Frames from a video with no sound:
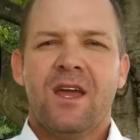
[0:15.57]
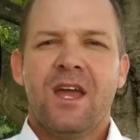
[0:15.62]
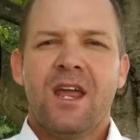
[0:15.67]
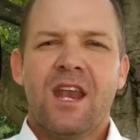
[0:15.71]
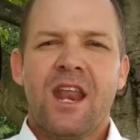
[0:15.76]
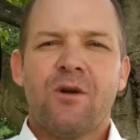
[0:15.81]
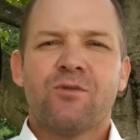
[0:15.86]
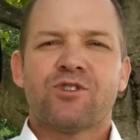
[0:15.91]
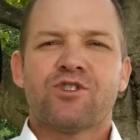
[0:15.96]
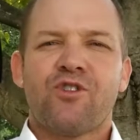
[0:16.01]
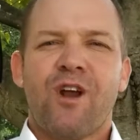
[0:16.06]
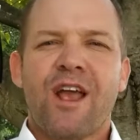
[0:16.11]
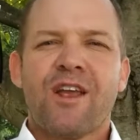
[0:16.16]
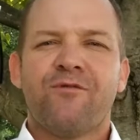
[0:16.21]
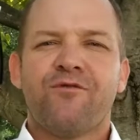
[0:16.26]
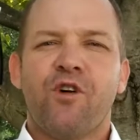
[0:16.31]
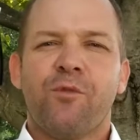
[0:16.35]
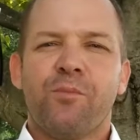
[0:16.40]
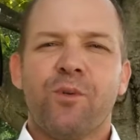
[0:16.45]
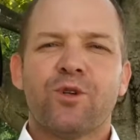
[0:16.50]
Now, Australian
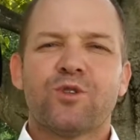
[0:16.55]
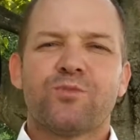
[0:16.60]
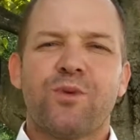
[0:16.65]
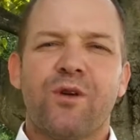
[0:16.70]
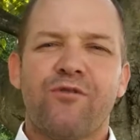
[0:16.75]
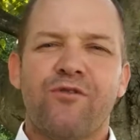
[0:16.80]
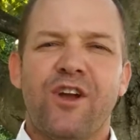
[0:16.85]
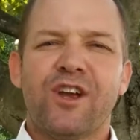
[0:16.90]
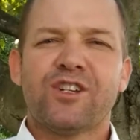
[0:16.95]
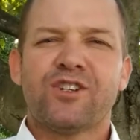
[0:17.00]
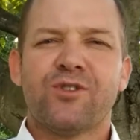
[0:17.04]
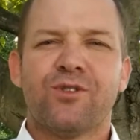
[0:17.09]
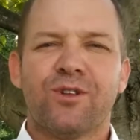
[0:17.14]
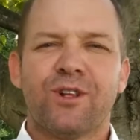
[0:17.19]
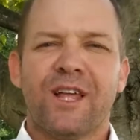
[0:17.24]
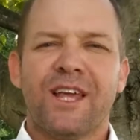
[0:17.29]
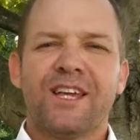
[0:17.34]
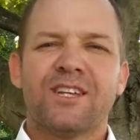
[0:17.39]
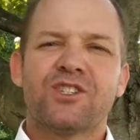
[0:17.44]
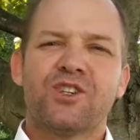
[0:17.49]
football's professional
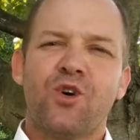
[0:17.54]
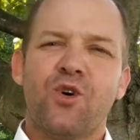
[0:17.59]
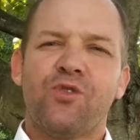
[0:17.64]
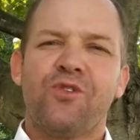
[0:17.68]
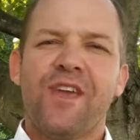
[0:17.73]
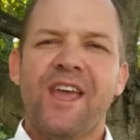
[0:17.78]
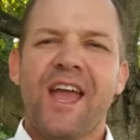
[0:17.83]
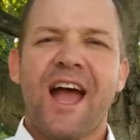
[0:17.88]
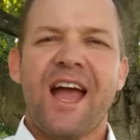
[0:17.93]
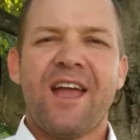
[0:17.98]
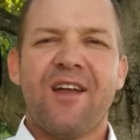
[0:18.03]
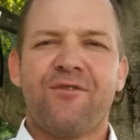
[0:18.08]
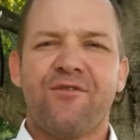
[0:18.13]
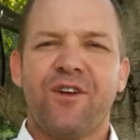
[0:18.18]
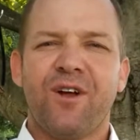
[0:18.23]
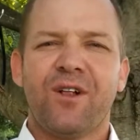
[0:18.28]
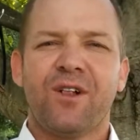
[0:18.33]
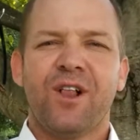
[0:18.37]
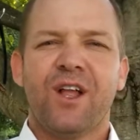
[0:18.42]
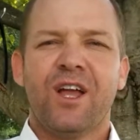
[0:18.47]
league is called the
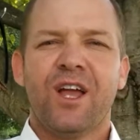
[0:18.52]
AFL.